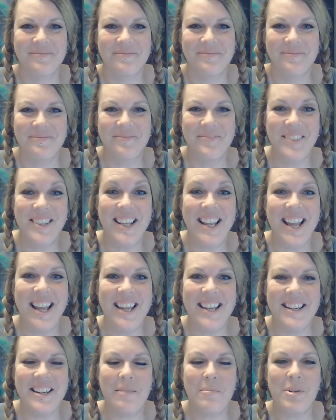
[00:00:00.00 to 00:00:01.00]

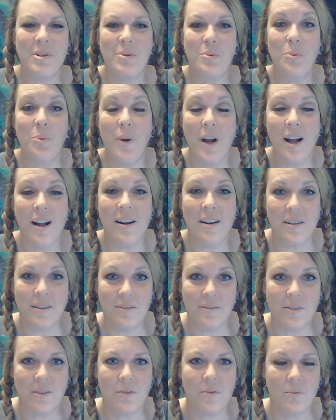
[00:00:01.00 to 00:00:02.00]
Okay, number
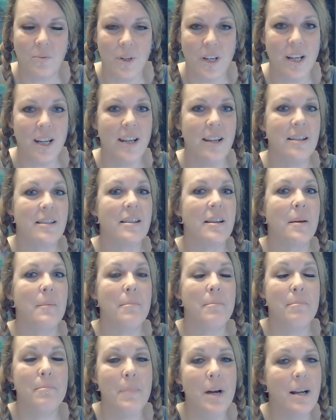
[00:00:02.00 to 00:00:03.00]
12, readings
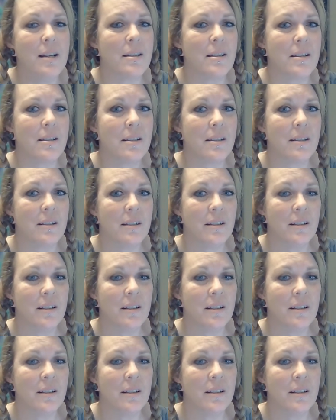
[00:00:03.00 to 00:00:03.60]
must